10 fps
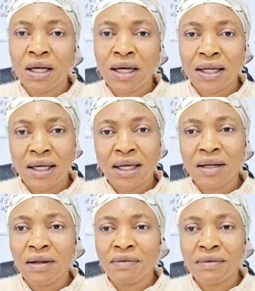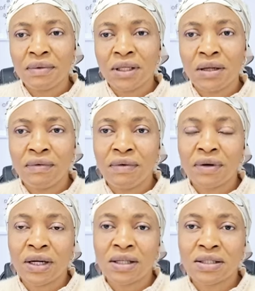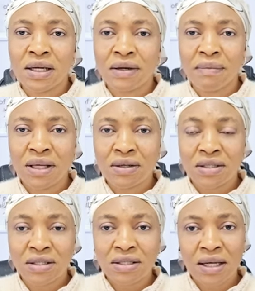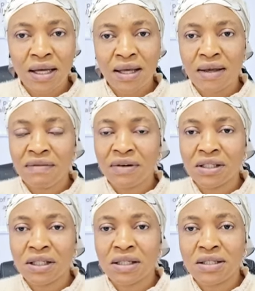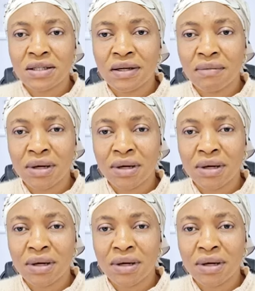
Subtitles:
And I love you with the love of Christ. I remain your sister, Evangelist Sarah.